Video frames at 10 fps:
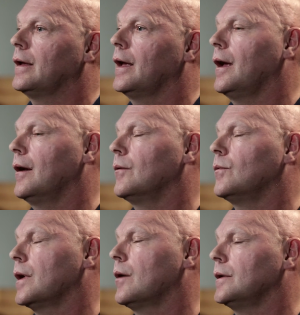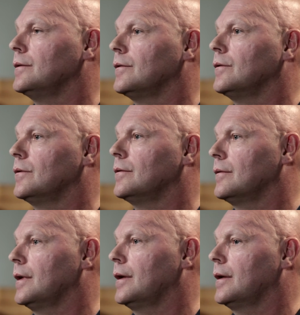uh, will go into
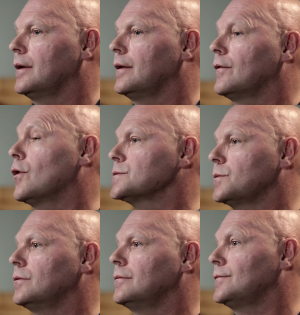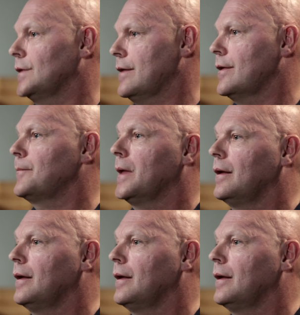the, the hospital together.